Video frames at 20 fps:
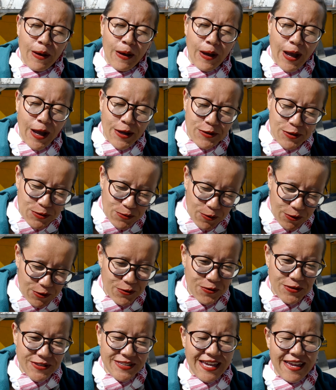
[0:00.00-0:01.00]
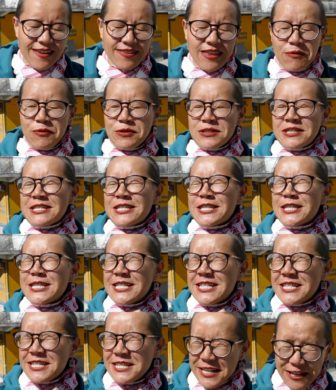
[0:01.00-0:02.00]
I just wanted to say that was
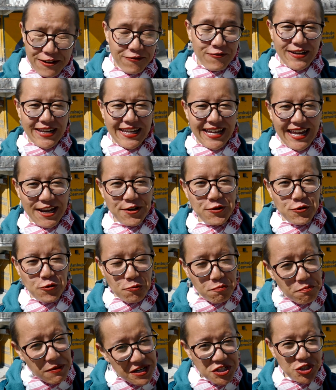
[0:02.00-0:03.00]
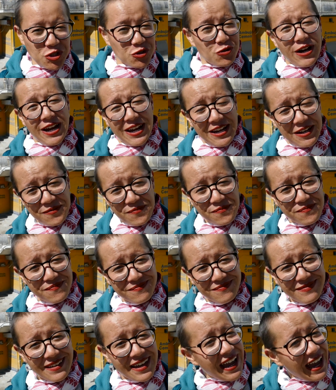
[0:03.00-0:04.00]
lovely and you must try.
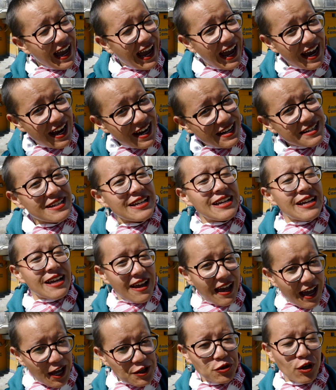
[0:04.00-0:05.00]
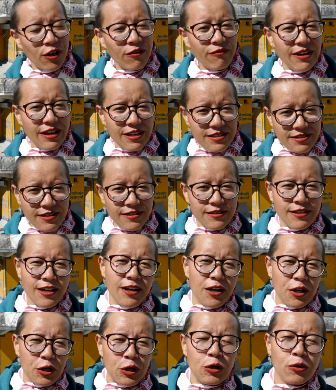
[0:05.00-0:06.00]
And as always, there
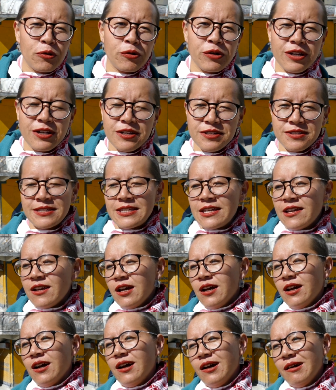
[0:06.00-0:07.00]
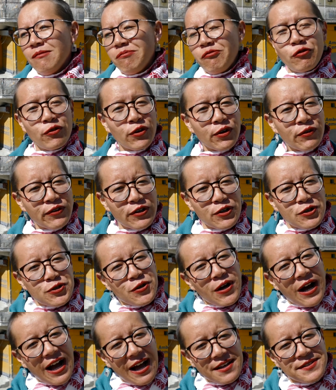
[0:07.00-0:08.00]
are curious viewers
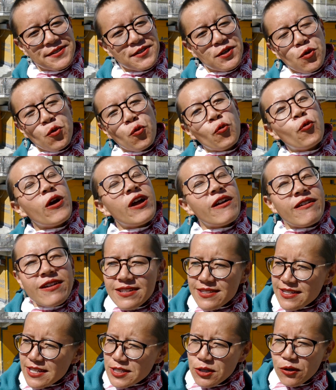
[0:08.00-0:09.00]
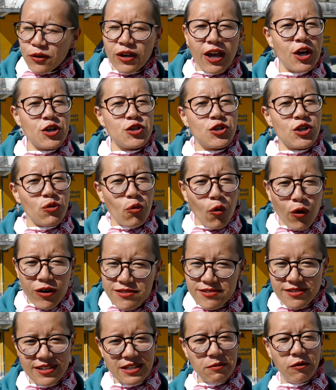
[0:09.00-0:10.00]
who ask, where is this location, what
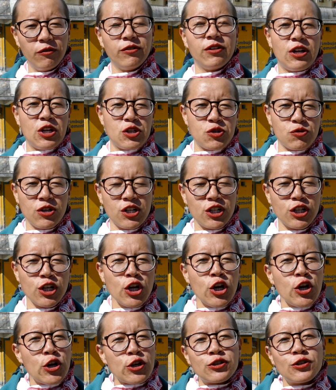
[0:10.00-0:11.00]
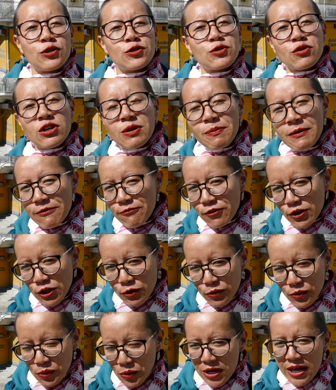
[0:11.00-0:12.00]
is the name of the restaurant? So to repeat for
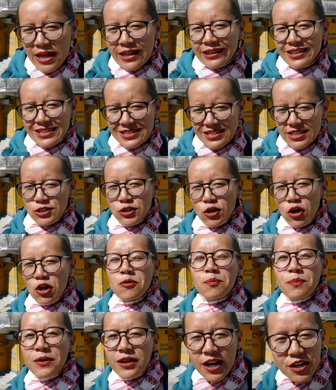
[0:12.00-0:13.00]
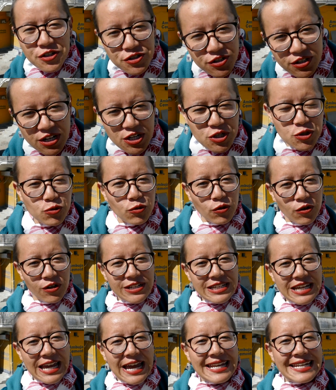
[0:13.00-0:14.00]
you, this is called Parashar
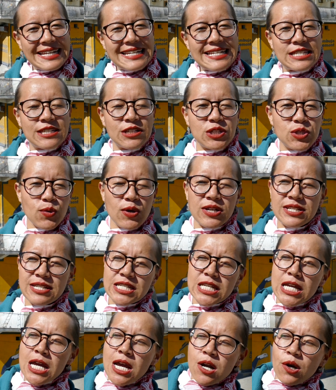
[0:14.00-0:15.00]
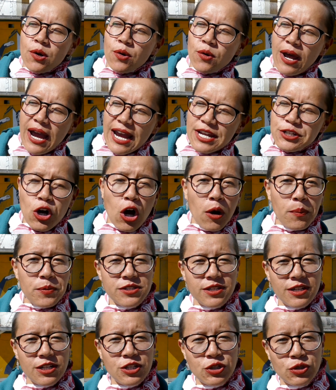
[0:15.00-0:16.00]
Restaurant and it is situated right
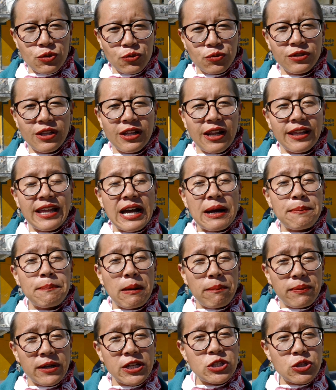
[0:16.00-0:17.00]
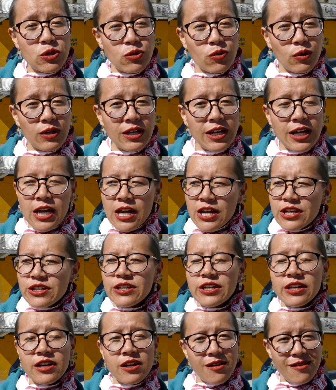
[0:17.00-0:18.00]
opposite to the Ladakh Public School
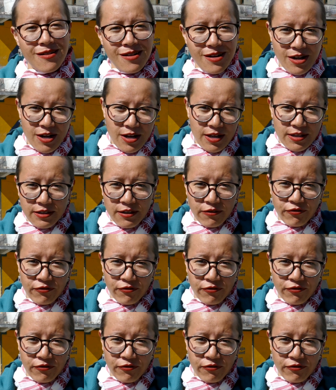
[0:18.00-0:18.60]
near the